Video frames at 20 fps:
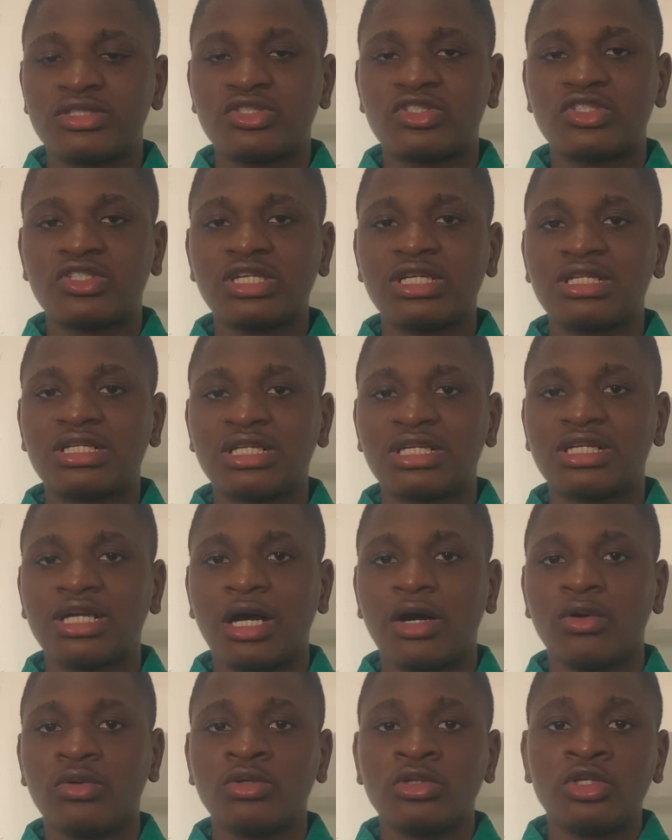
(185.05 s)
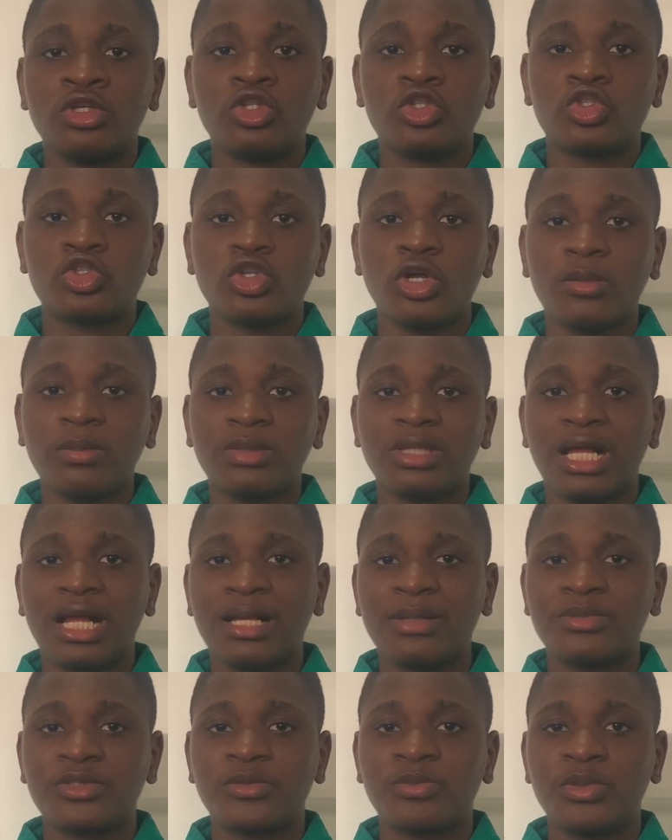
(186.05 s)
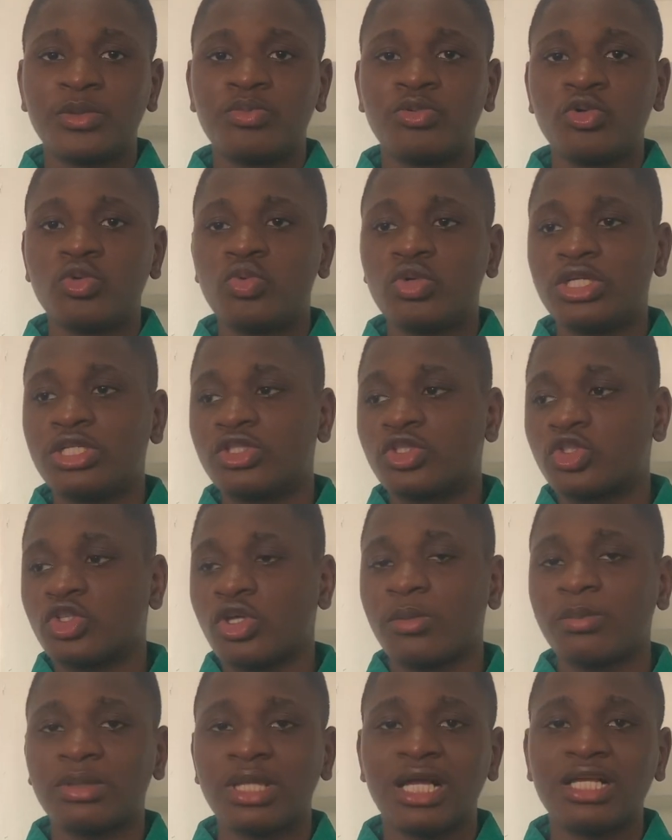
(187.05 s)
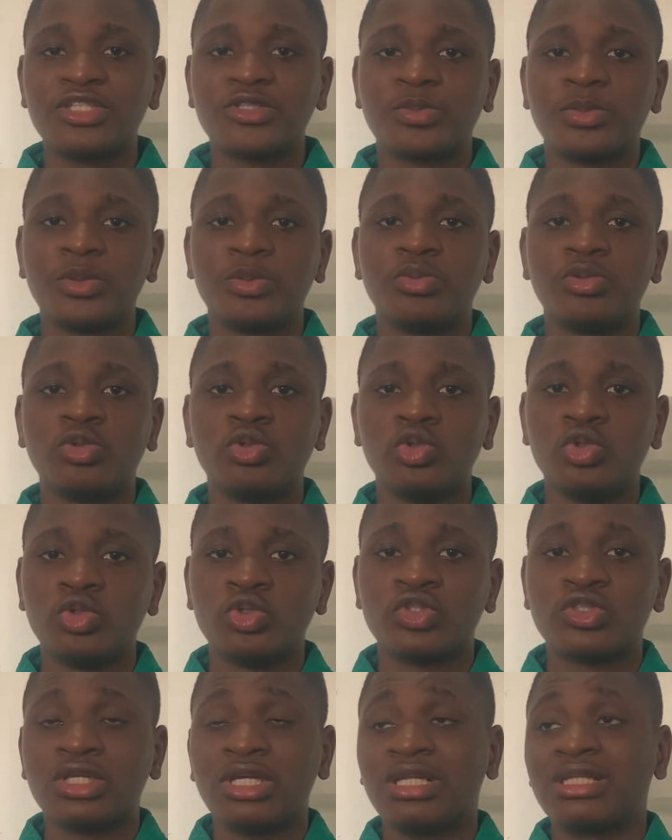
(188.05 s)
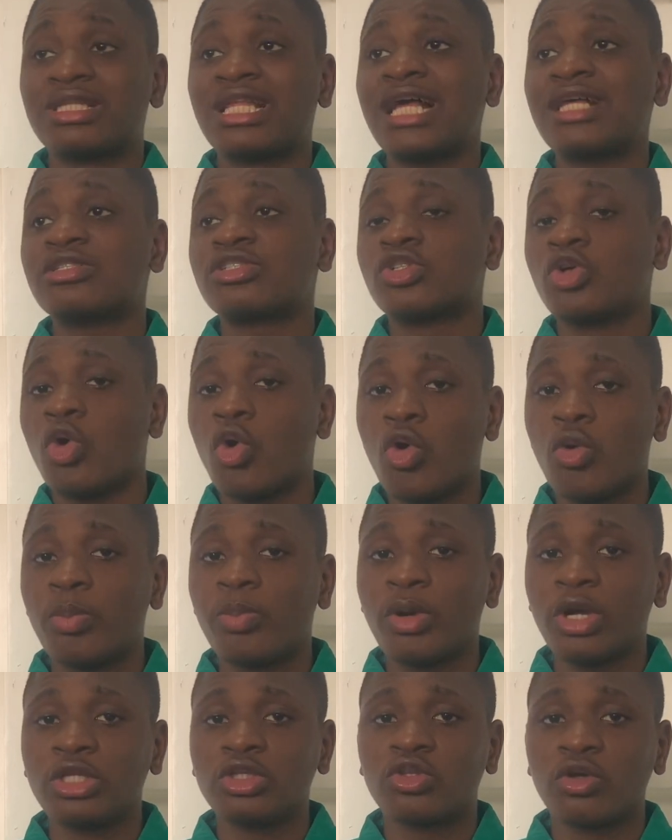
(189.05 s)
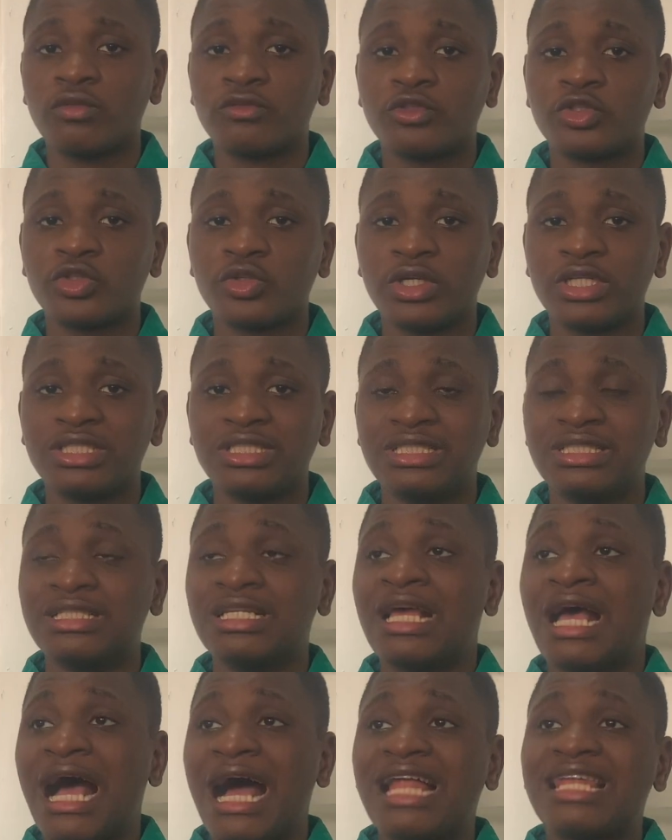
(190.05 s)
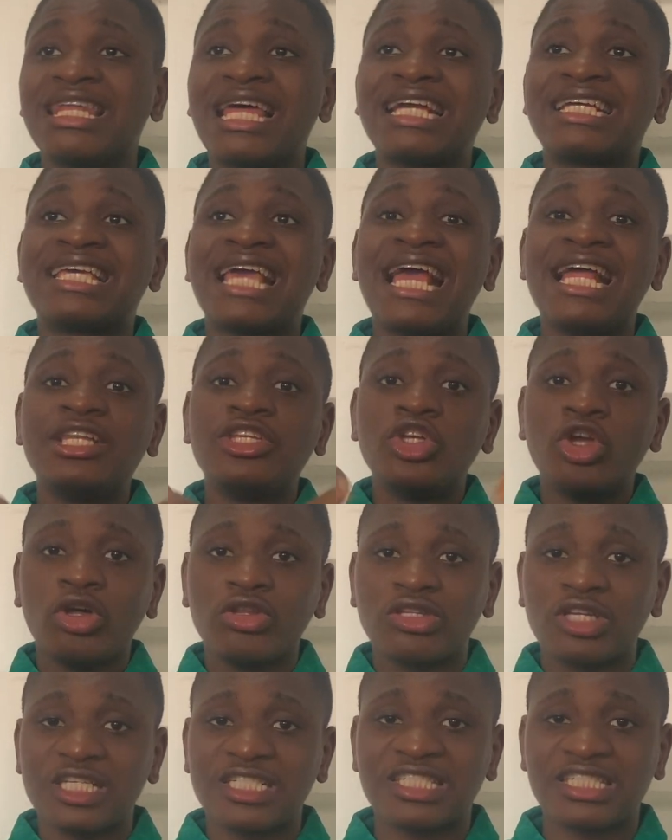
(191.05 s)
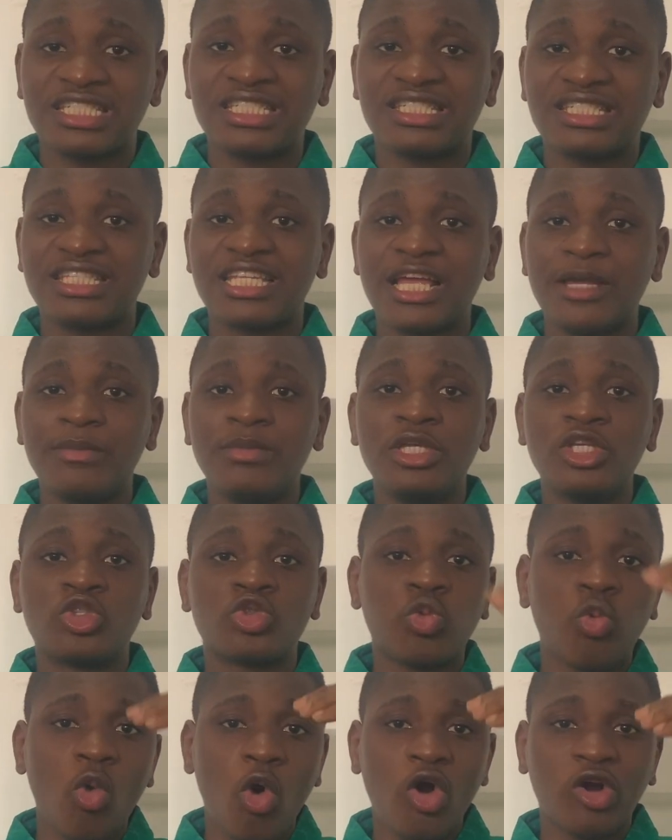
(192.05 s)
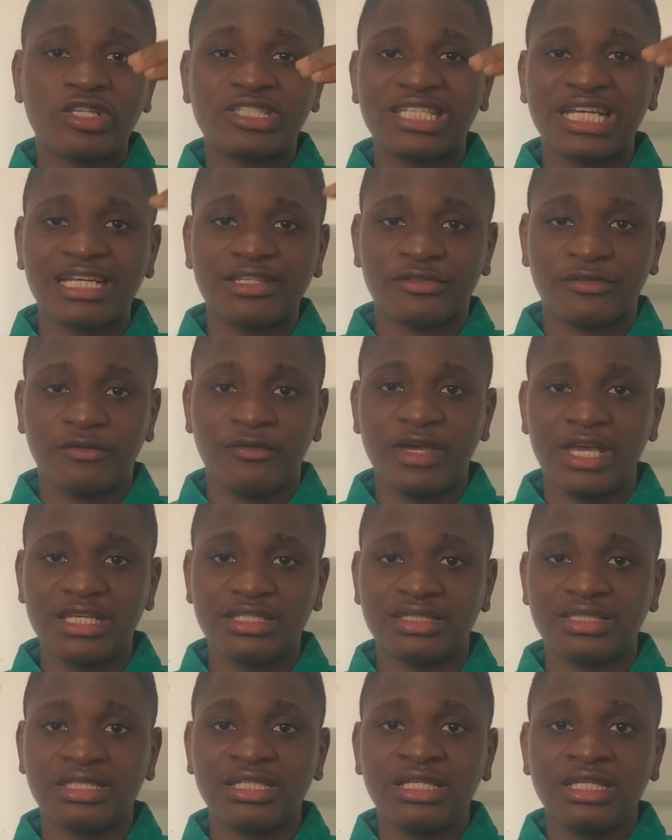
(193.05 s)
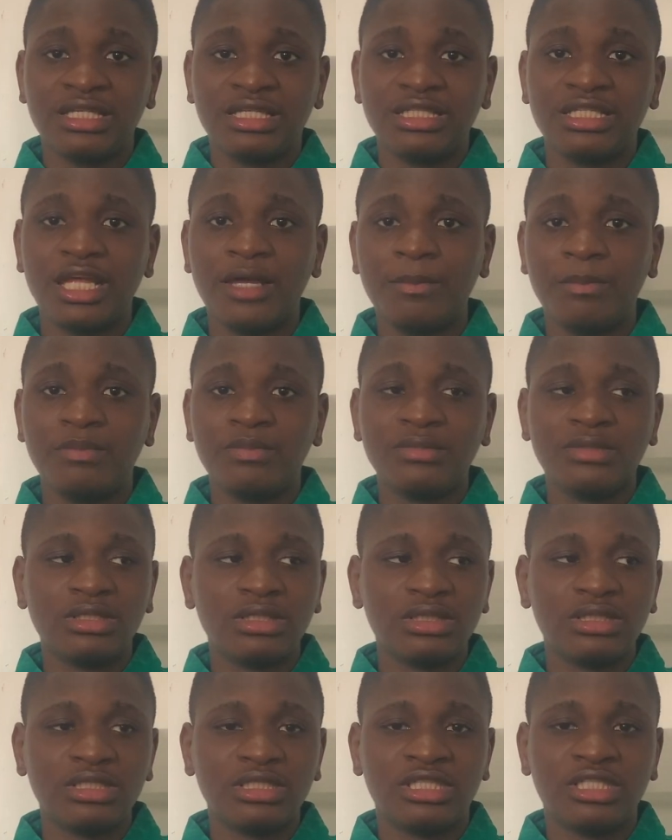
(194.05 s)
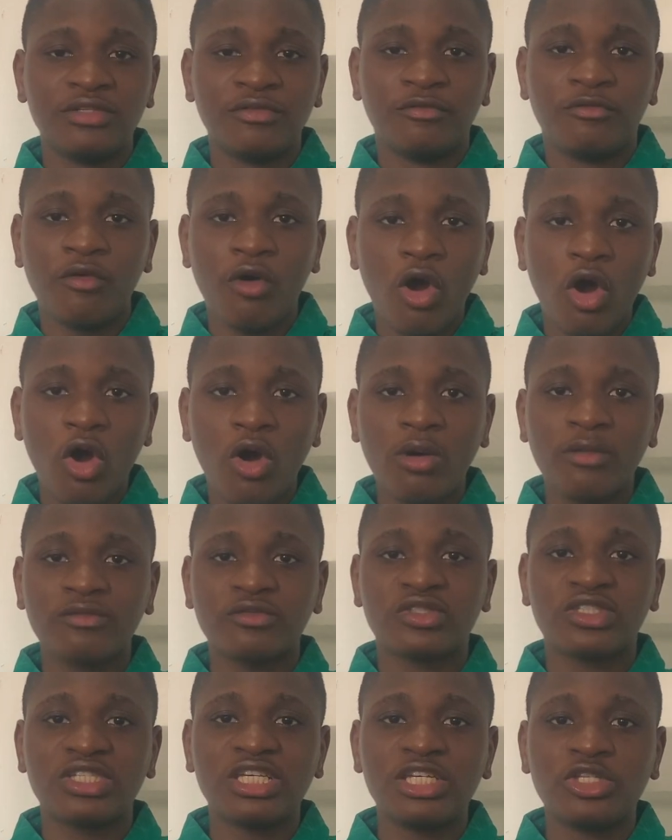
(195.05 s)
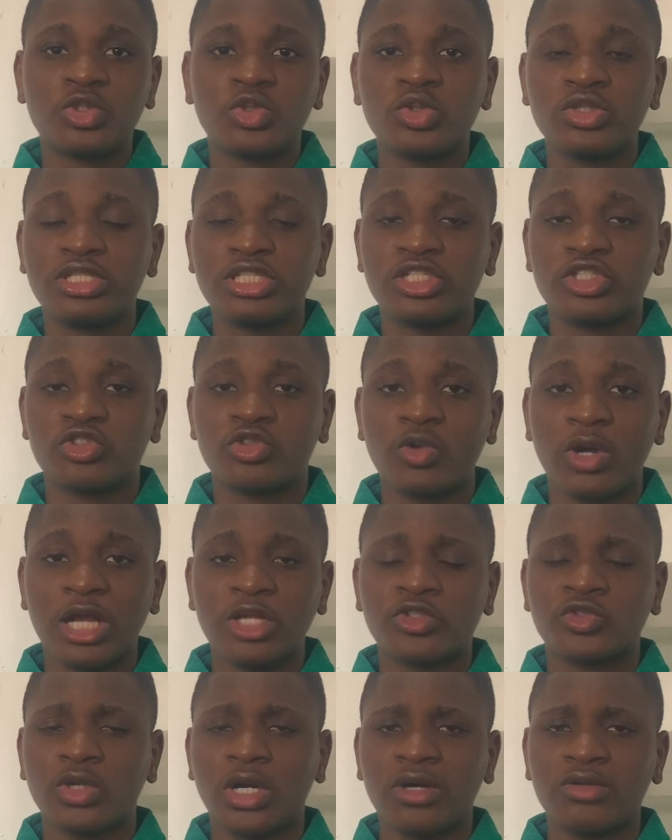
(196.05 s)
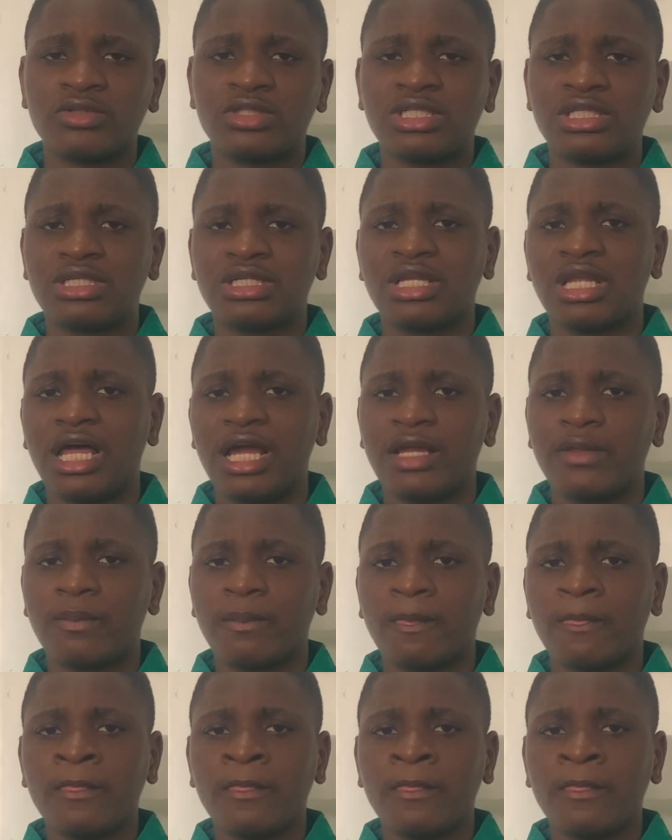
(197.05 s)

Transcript: cyclical. Sometimes people win, sometimes people lose. That's the whole point of trading. And like any other system, it works at first, then devolves into this gradual decline.